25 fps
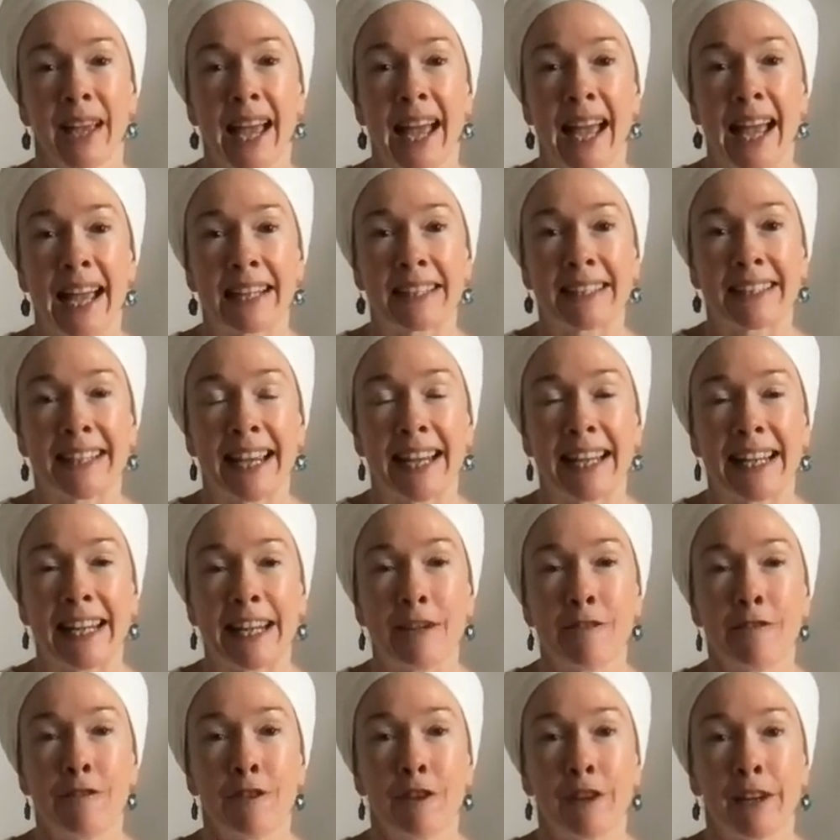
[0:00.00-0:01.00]

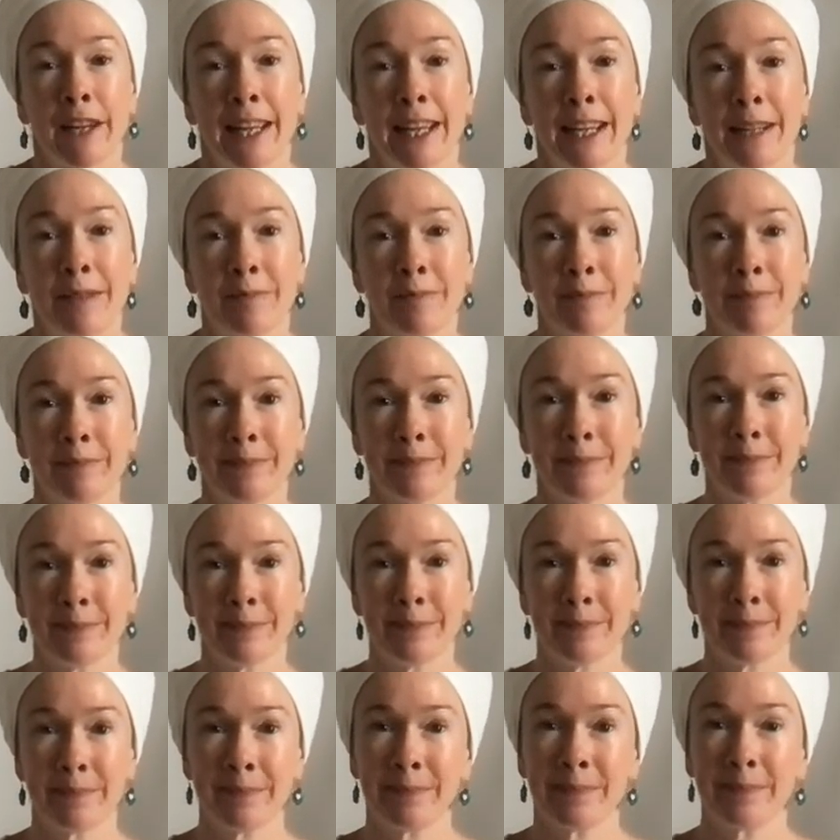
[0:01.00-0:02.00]
Exhaling fully.
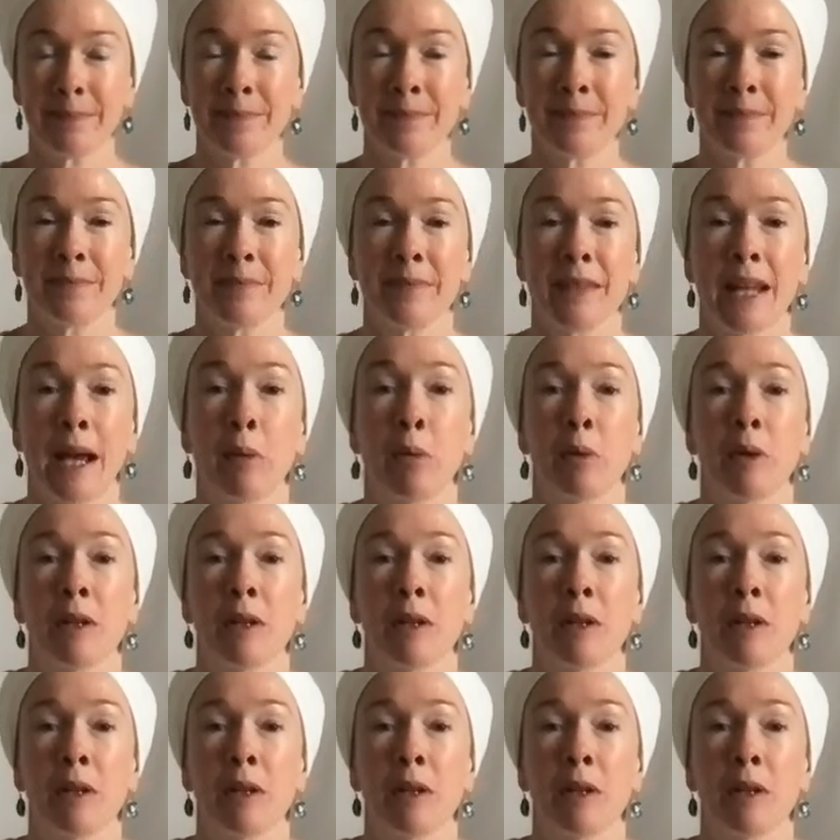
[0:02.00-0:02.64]
Now